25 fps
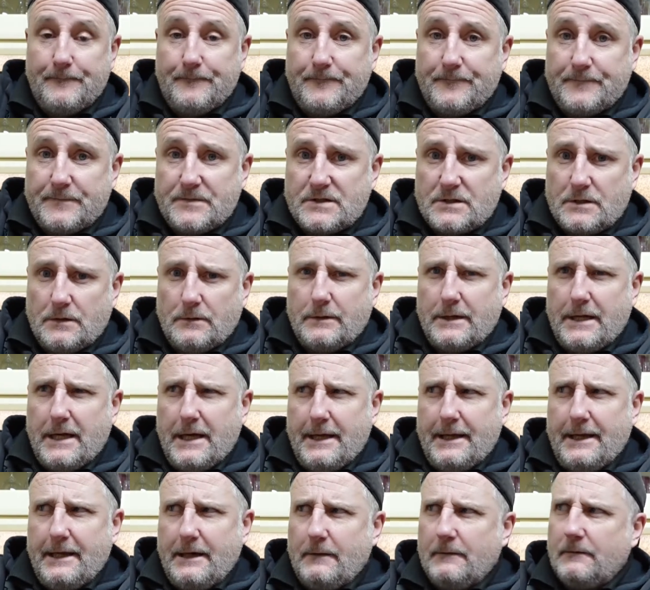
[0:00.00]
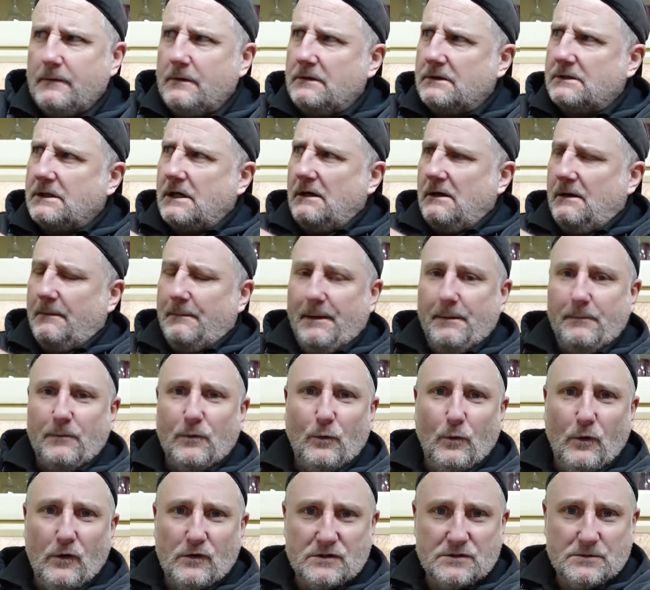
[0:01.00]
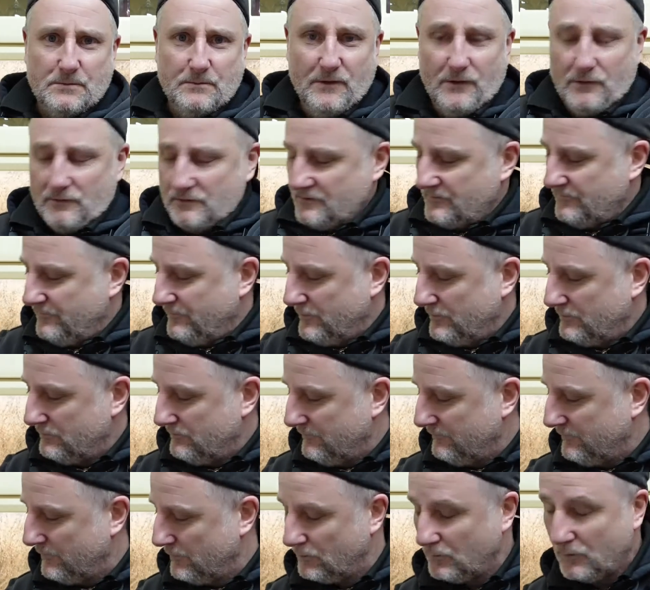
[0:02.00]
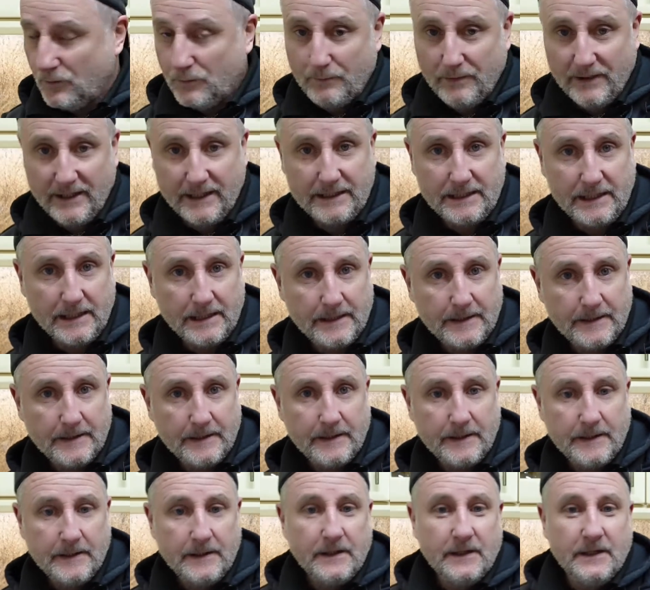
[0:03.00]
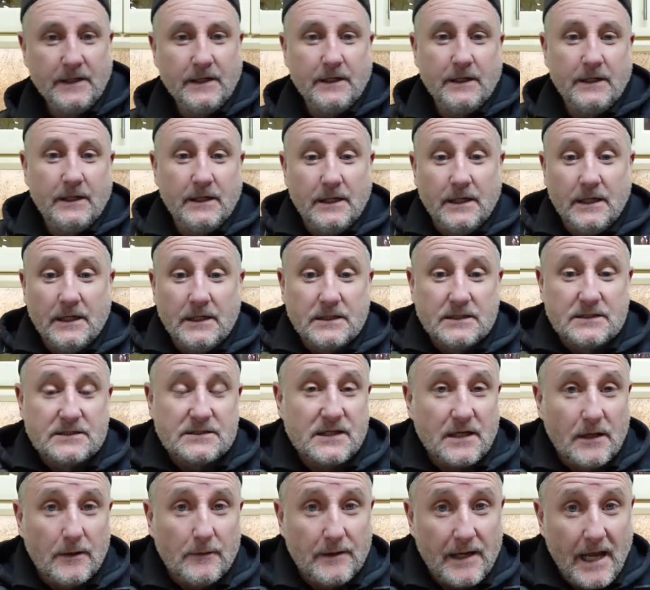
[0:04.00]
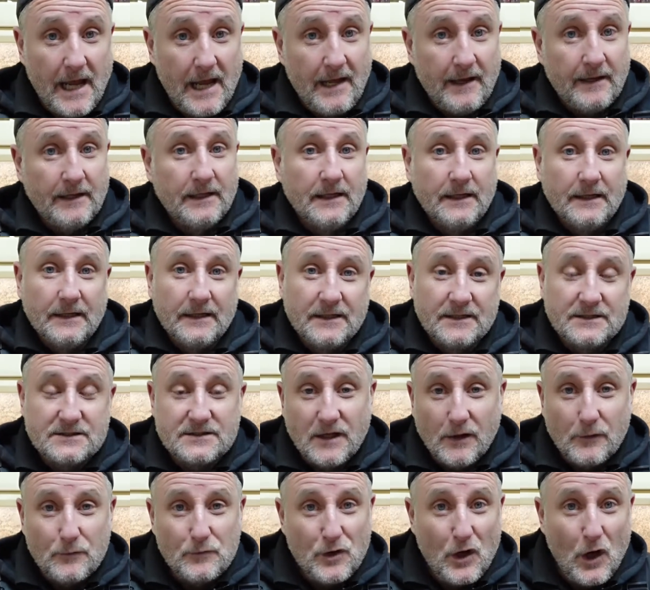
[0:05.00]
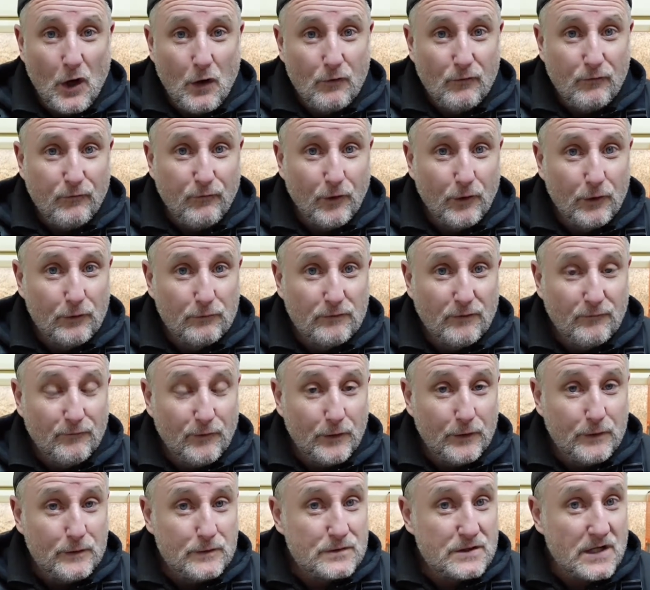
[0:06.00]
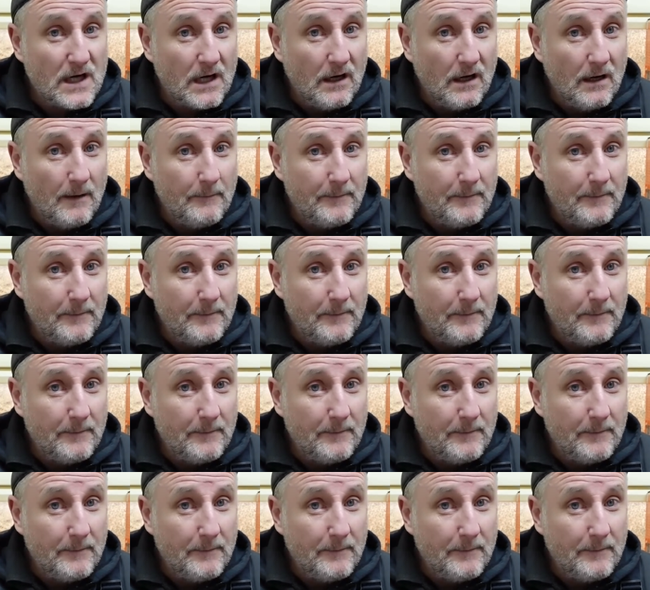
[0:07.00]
So yeah, I can't remember what tomorrow's food review will be. So yeah, so no food reviews are